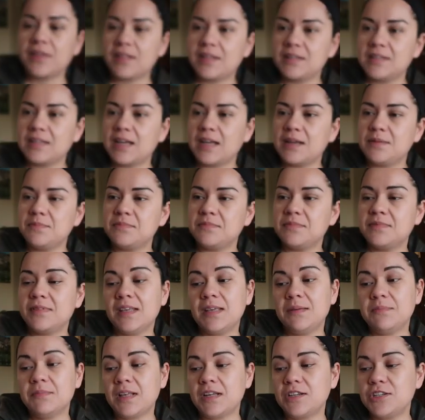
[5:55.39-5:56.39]
Valentine
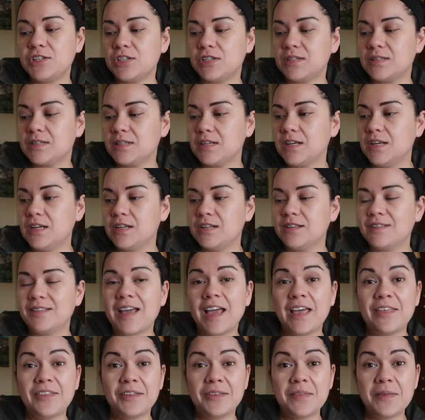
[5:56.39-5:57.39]
themed lunches.
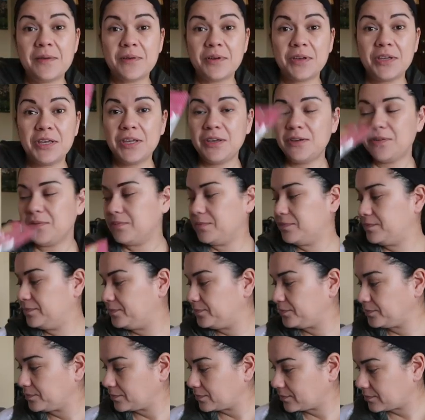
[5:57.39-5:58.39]
I thought they were cute.
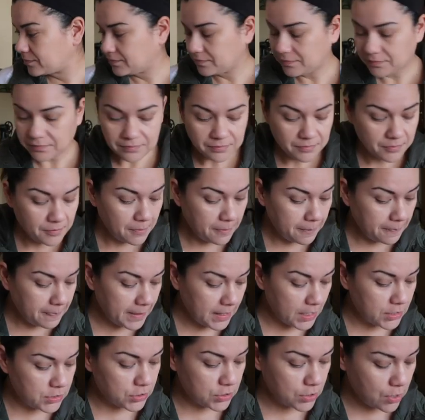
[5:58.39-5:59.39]

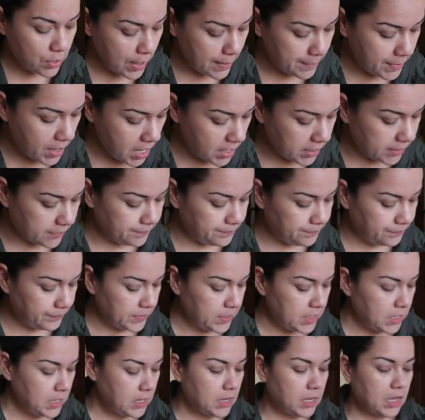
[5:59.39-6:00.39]
So I bought them.
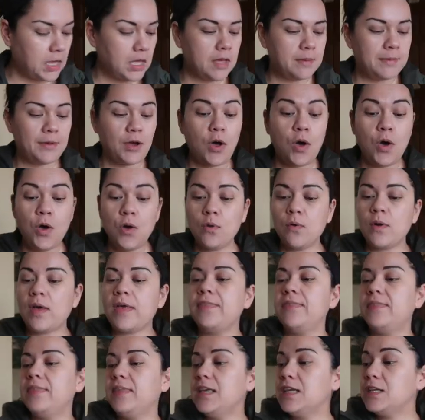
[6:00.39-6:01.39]
Oh,
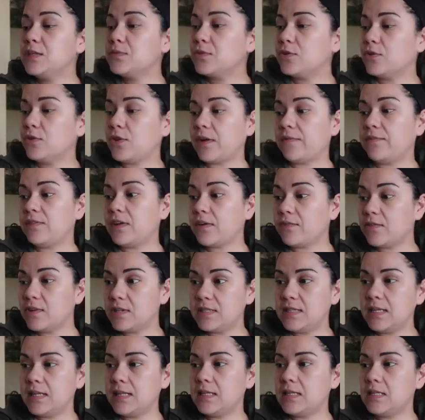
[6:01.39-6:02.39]
and these were new. I've never
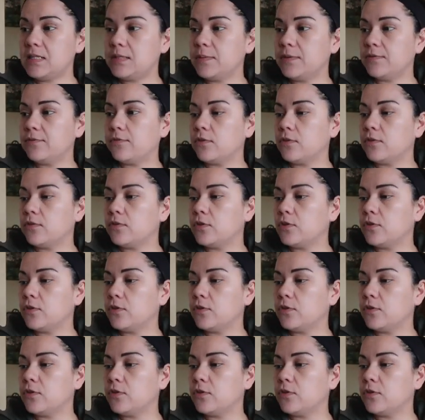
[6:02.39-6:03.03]
seen these before.